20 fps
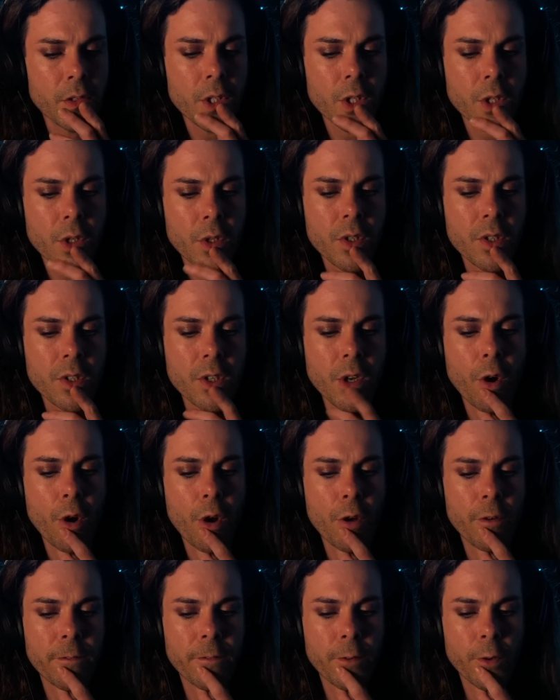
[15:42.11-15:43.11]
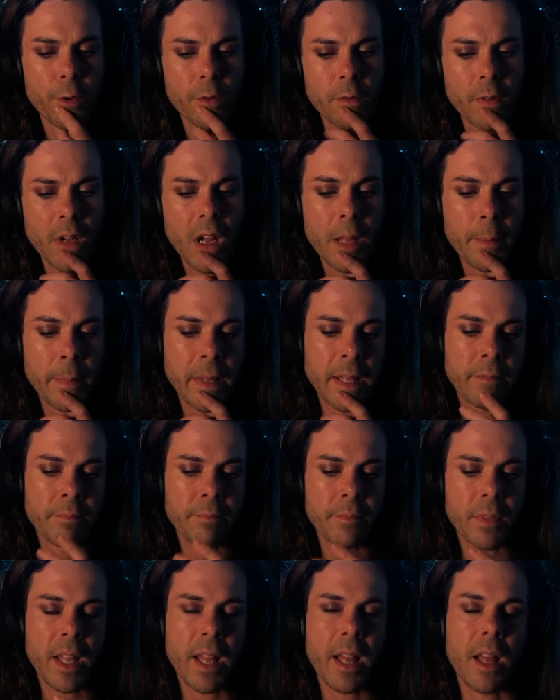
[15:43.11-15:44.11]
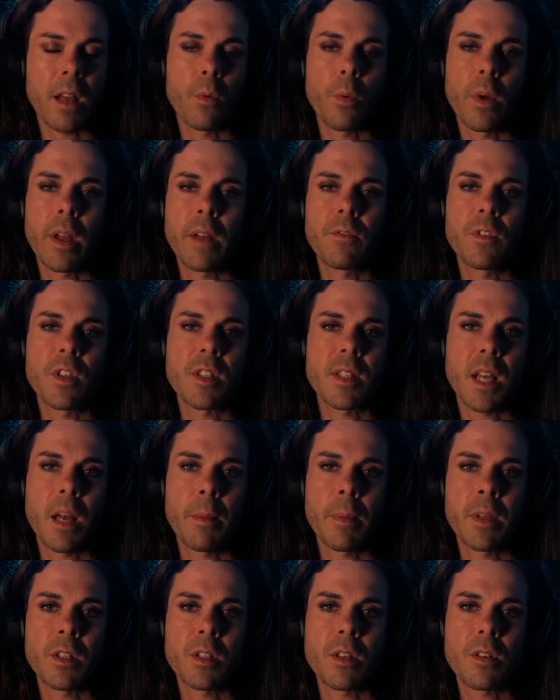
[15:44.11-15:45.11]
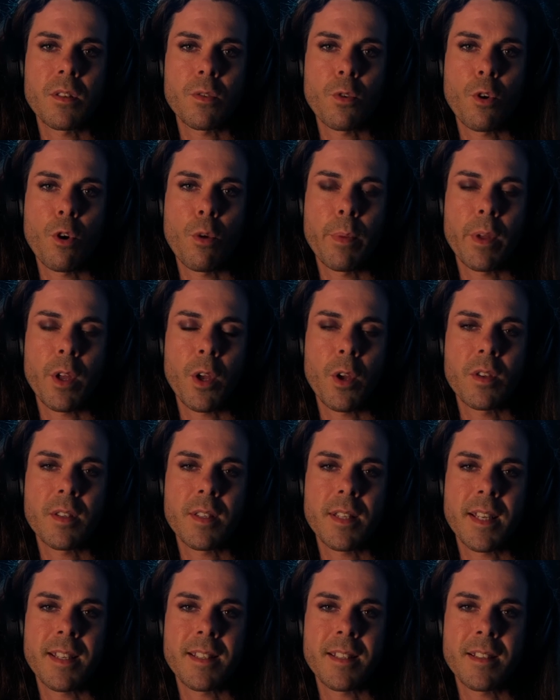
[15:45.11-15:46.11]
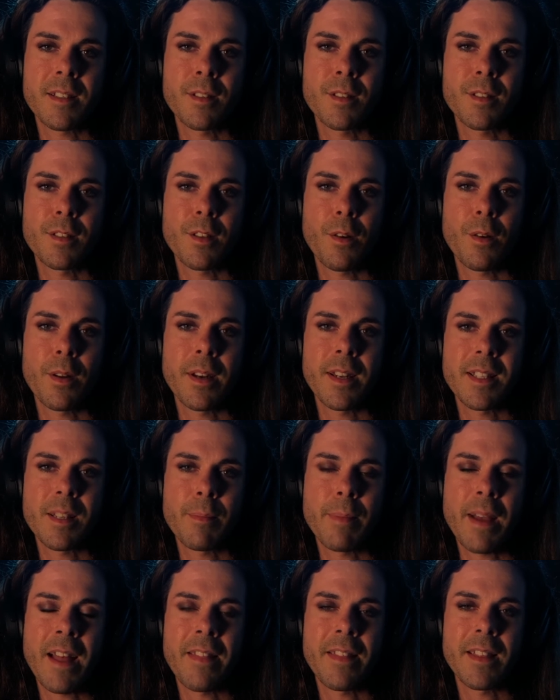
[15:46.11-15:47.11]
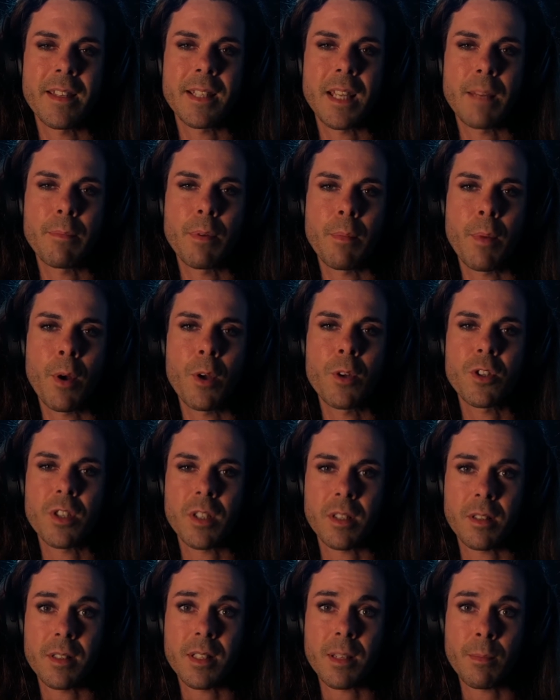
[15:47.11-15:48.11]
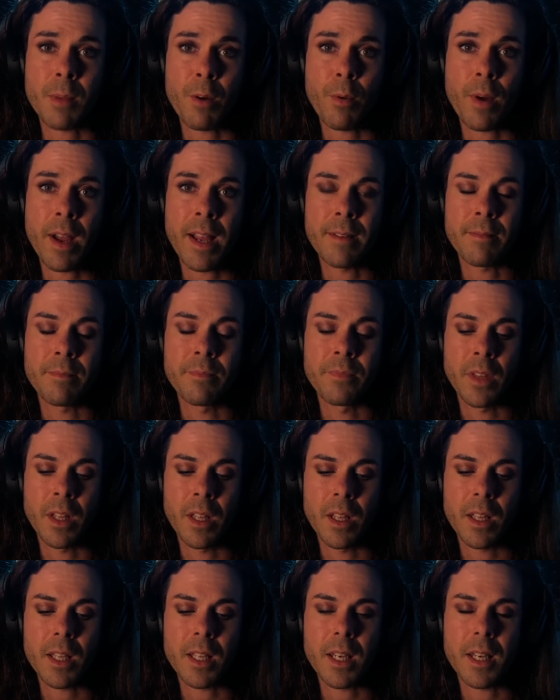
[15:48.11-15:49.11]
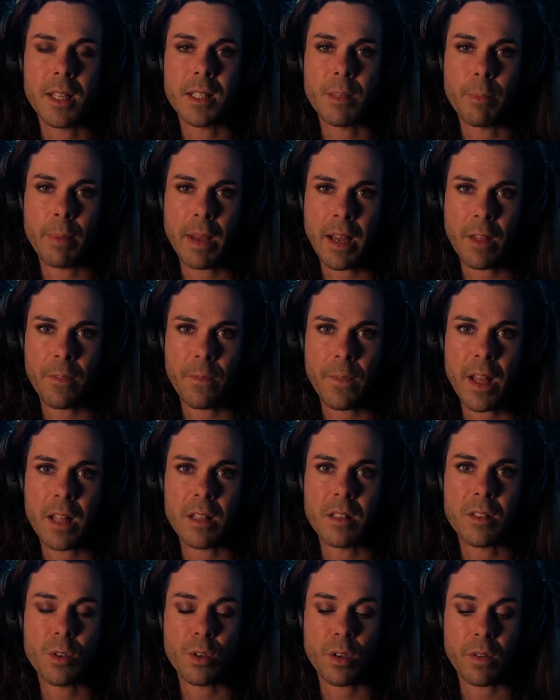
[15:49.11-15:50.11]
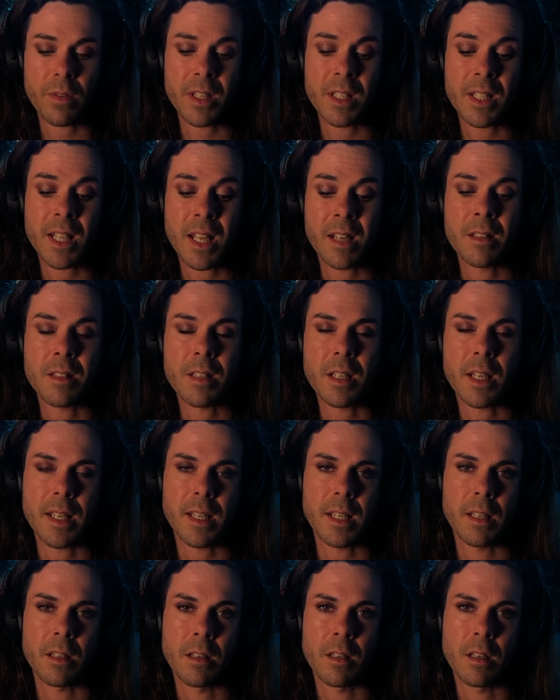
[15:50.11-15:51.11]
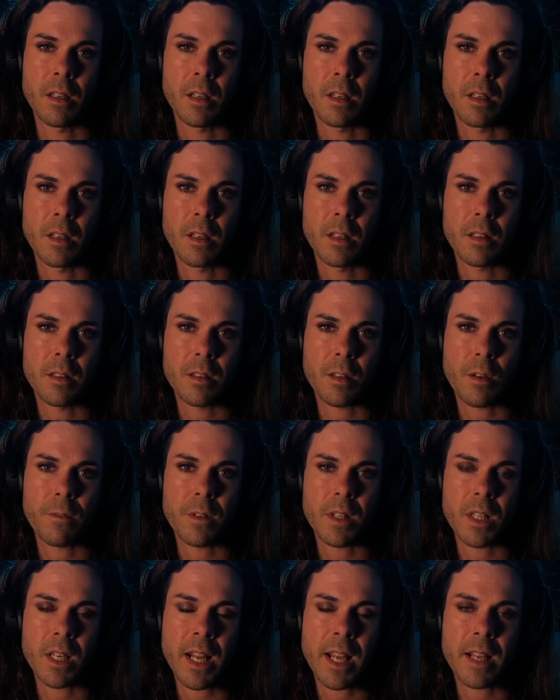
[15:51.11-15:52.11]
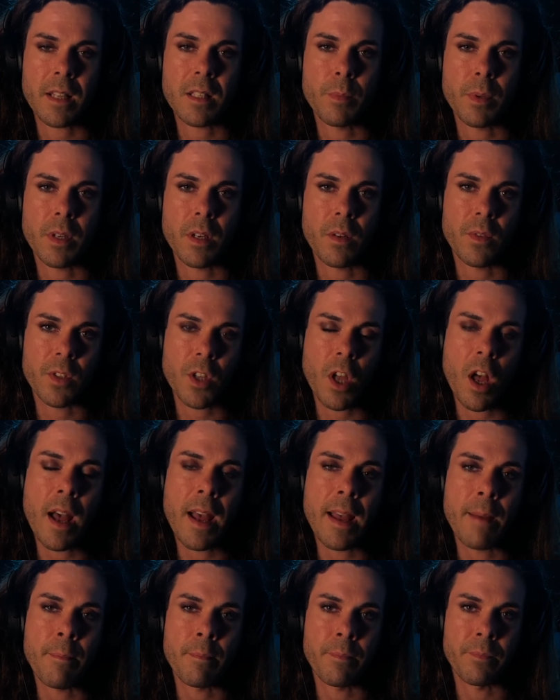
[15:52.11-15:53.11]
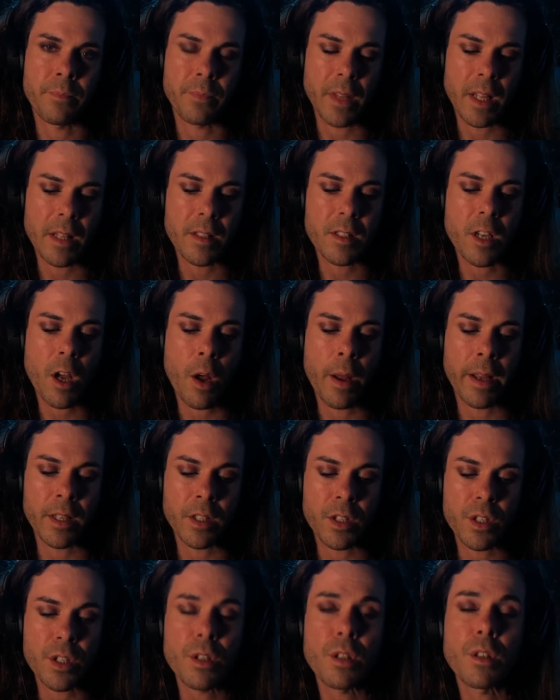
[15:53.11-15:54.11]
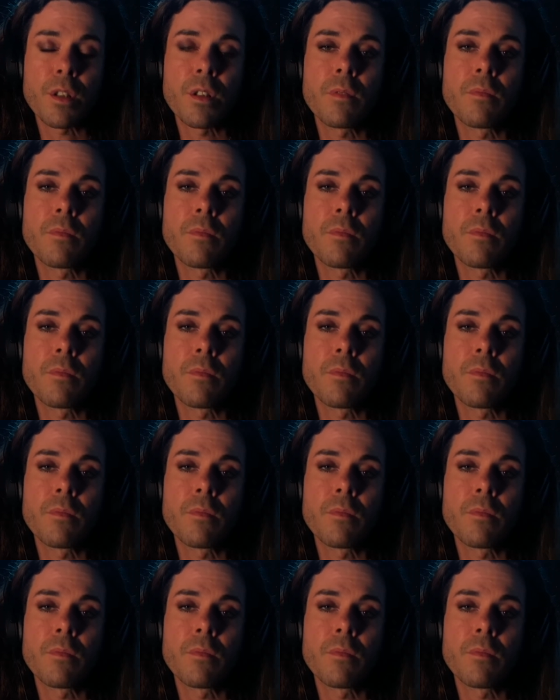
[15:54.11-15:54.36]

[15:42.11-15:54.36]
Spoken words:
sorrowful. I mean, yeah, we've just come into Scorpio season, so it is about the deep emotions, am I right? It is about that sort of intensity. So for the next bit of time, it's going to